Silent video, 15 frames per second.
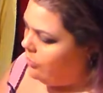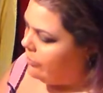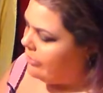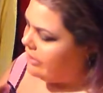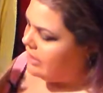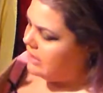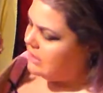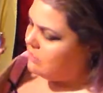
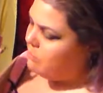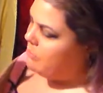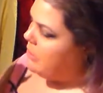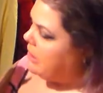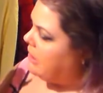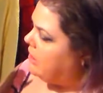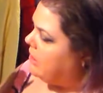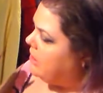with this
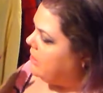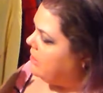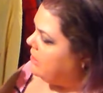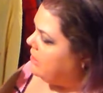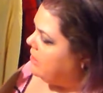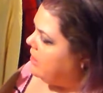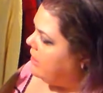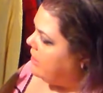Ben
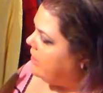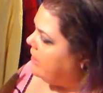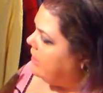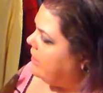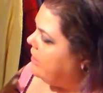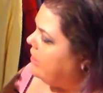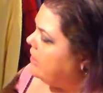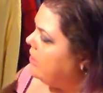
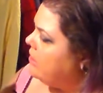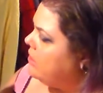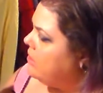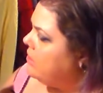Nye